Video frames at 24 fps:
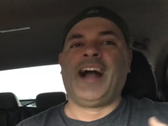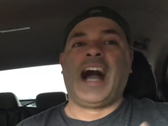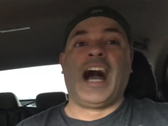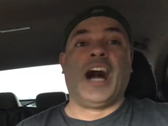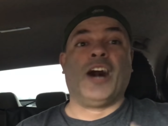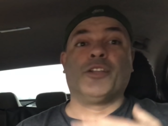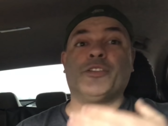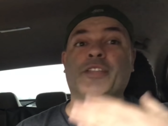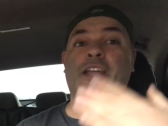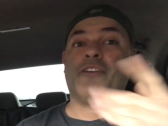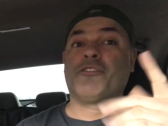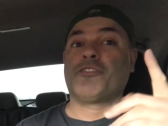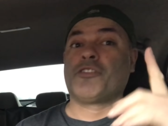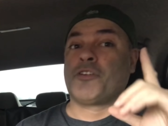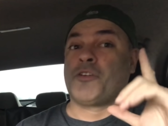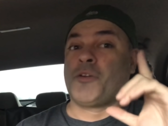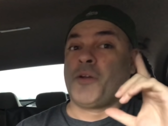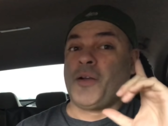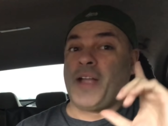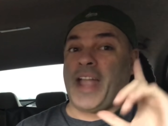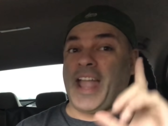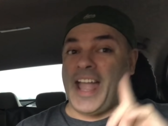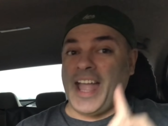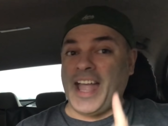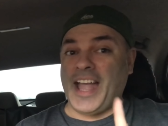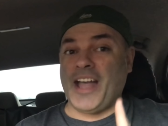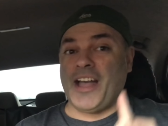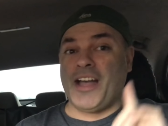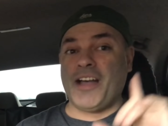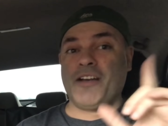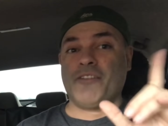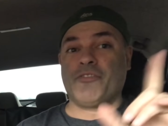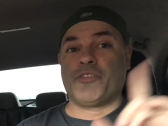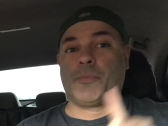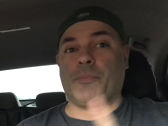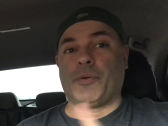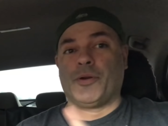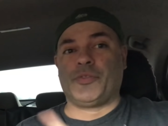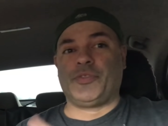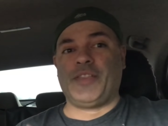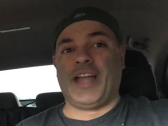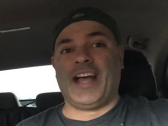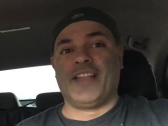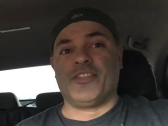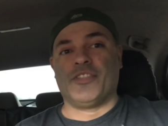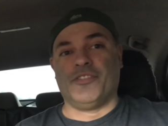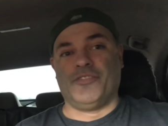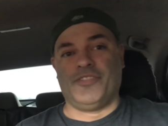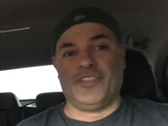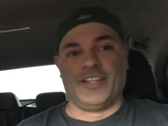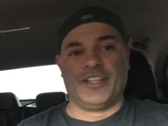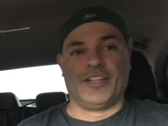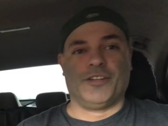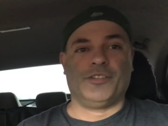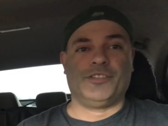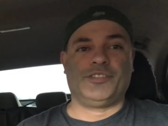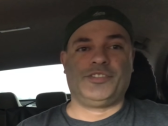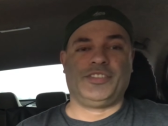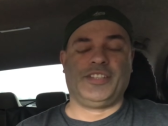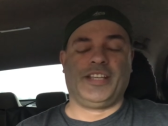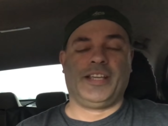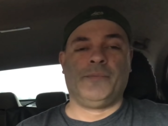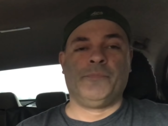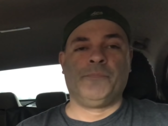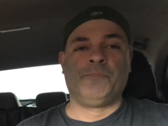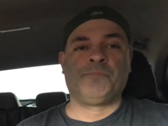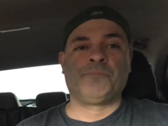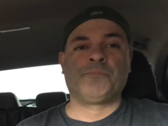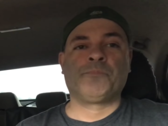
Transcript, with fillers: I'll never ever put that in the video, you see.